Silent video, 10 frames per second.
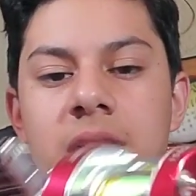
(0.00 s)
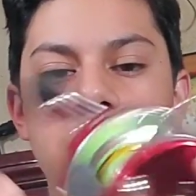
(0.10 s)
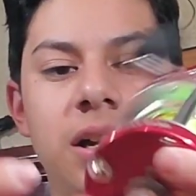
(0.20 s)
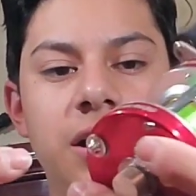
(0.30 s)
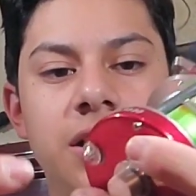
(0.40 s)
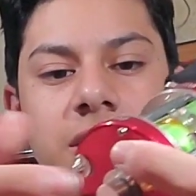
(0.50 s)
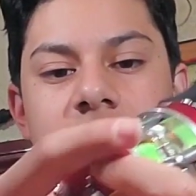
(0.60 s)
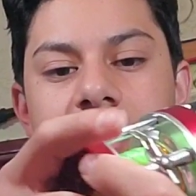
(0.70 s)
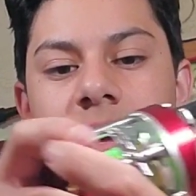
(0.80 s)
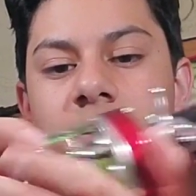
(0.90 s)

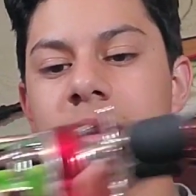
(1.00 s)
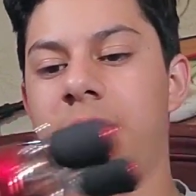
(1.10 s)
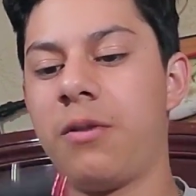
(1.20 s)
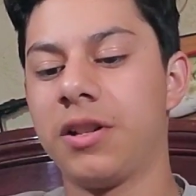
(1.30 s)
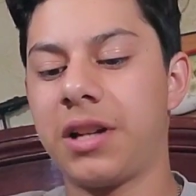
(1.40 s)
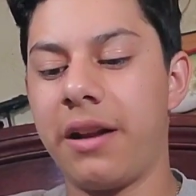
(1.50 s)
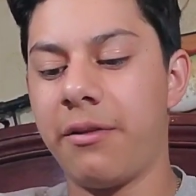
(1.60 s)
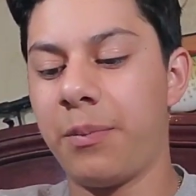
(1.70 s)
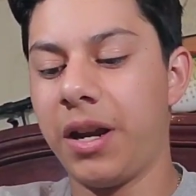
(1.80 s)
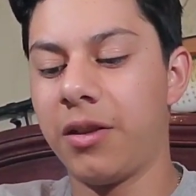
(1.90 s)
because it really was kind
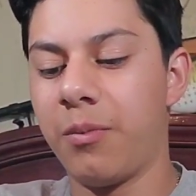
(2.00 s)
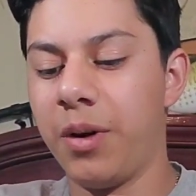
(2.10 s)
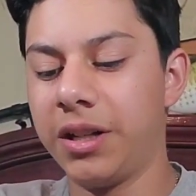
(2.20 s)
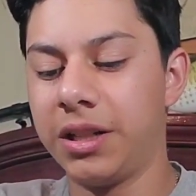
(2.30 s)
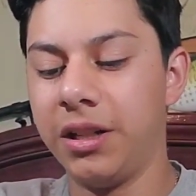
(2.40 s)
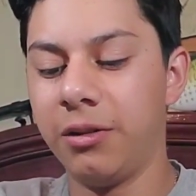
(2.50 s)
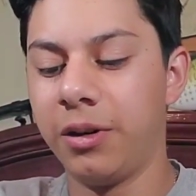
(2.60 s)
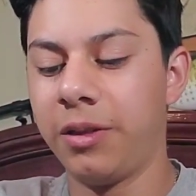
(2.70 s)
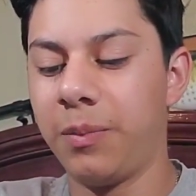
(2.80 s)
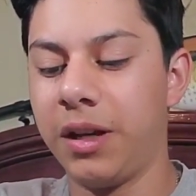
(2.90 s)
of a pain in the butt to deal
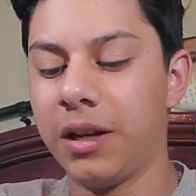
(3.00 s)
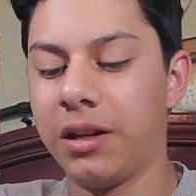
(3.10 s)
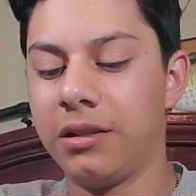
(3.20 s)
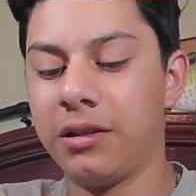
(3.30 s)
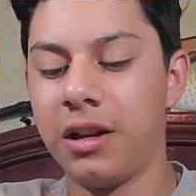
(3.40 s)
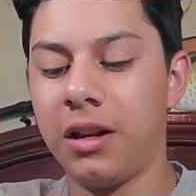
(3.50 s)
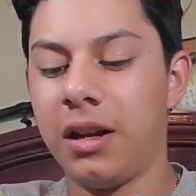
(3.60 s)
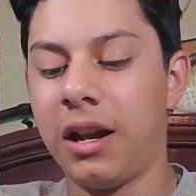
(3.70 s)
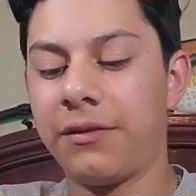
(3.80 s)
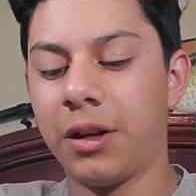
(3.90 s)
with because
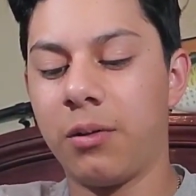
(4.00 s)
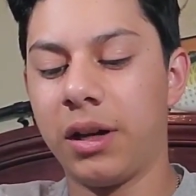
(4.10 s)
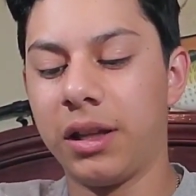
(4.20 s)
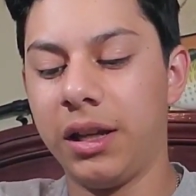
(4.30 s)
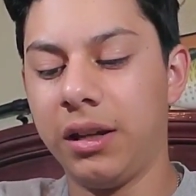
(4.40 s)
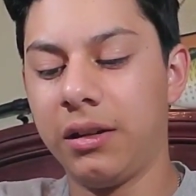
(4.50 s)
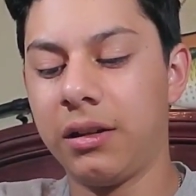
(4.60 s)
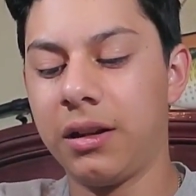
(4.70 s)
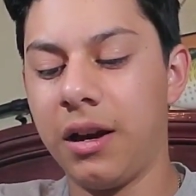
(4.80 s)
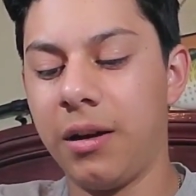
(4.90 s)
you'd have to quickly
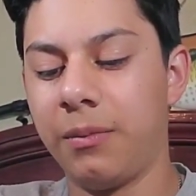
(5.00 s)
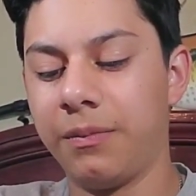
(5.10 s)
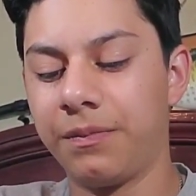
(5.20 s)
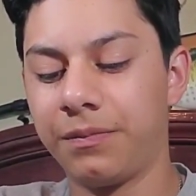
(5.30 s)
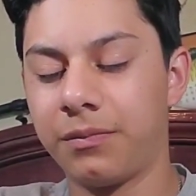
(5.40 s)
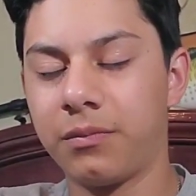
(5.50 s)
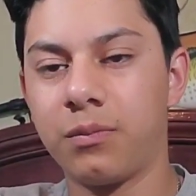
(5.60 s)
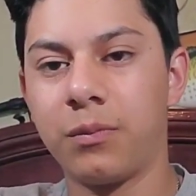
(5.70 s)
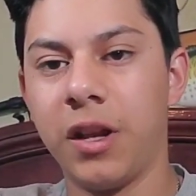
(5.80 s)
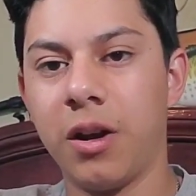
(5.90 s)
um,
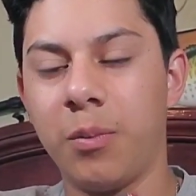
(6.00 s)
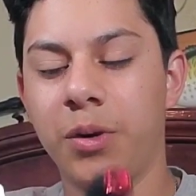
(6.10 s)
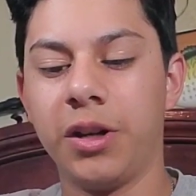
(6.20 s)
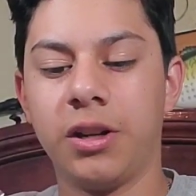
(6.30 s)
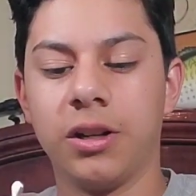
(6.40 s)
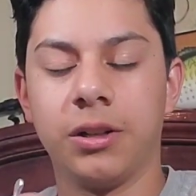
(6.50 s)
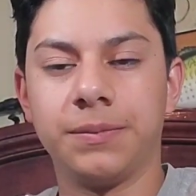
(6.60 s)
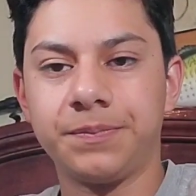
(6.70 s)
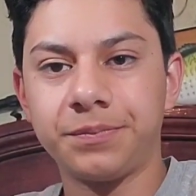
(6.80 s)
you know put your